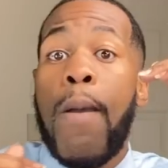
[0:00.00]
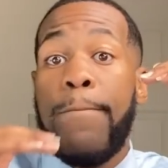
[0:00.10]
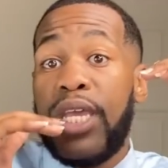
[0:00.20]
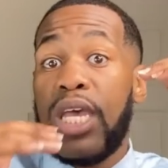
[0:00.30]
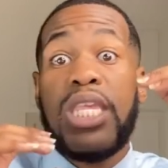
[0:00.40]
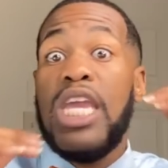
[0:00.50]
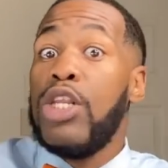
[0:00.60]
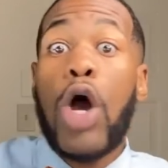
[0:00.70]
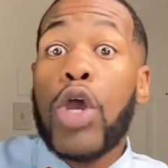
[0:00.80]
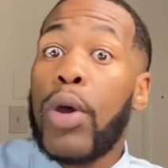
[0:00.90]
because he
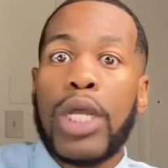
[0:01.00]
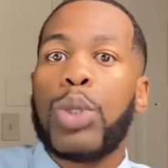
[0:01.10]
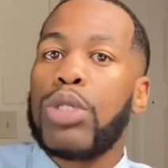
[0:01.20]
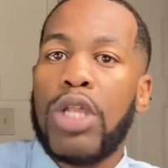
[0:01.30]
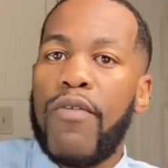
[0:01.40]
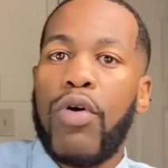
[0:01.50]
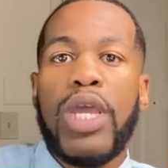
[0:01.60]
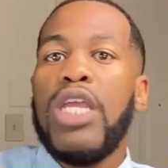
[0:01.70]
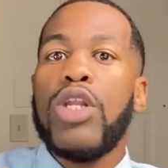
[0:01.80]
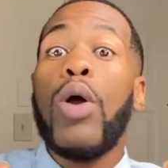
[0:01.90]
know your interest level.
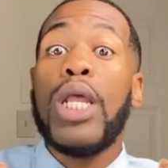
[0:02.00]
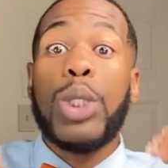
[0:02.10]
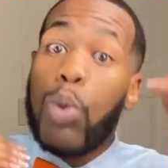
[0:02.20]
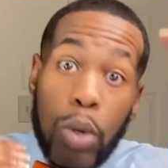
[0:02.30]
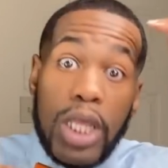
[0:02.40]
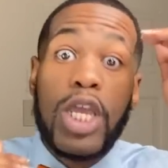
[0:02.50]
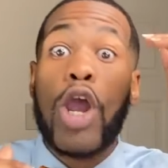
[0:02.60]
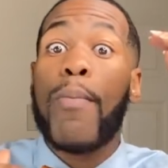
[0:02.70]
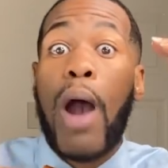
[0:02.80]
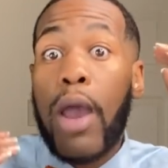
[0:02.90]
He know that you really care
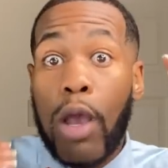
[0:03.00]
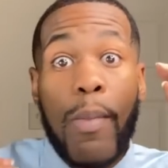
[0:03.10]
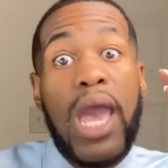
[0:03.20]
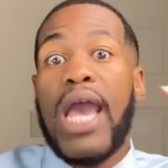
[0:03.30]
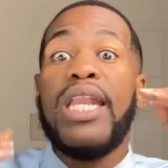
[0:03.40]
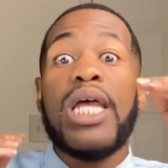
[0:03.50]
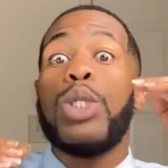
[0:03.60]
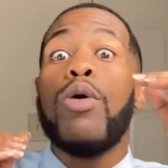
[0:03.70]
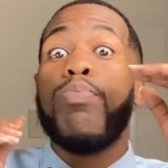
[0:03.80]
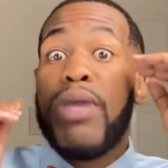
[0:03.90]
about him and that
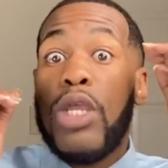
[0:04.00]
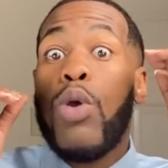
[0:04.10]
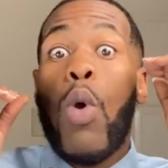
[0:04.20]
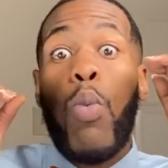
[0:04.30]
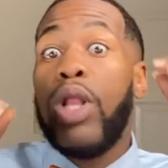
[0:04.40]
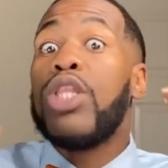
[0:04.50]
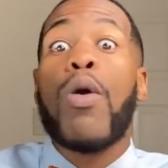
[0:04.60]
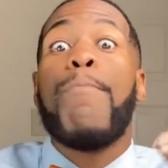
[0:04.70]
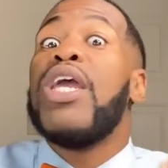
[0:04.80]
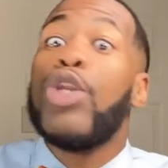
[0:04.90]
you'll be willing to
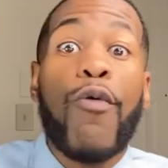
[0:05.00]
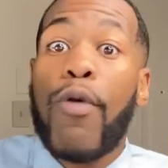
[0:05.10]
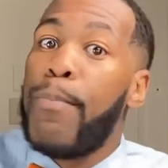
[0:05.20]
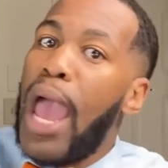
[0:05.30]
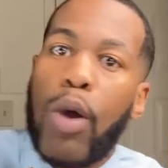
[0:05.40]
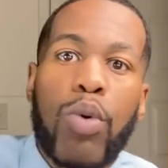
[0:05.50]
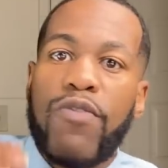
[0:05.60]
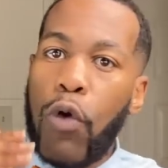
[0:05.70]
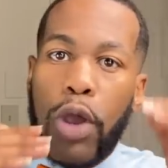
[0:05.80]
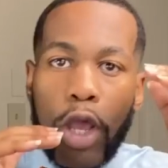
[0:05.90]
bend over backwards
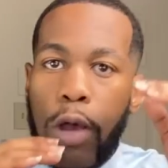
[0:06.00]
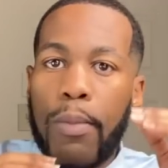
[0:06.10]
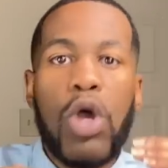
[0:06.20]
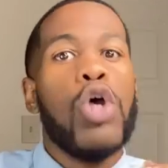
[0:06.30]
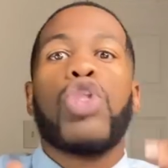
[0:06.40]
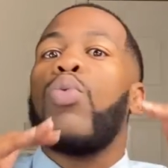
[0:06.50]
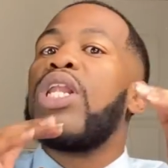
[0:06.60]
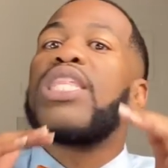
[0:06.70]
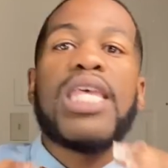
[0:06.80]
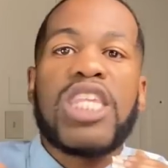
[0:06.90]
for him. So what
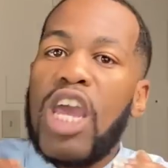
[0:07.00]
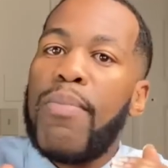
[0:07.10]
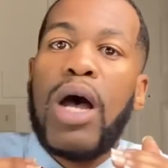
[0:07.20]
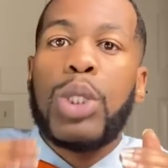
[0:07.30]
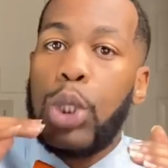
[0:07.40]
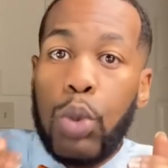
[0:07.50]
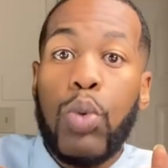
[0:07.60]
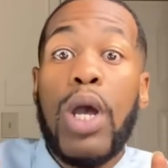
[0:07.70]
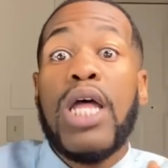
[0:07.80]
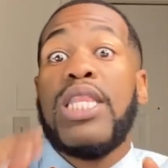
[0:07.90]
does that say about you?
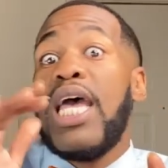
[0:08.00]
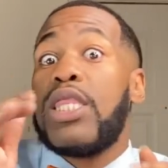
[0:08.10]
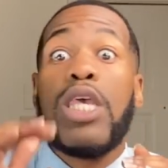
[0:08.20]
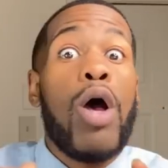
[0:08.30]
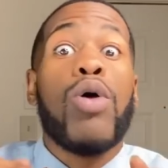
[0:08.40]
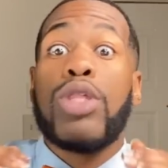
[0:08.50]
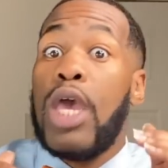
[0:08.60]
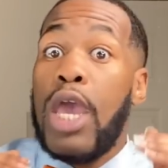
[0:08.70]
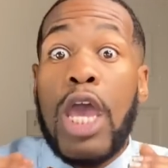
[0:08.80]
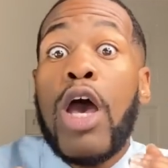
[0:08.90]
That tells
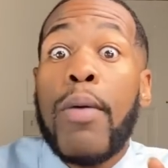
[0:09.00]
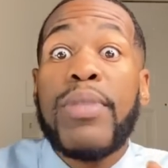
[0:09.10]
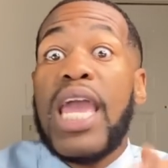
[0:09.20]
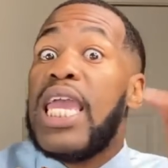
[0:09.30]
him that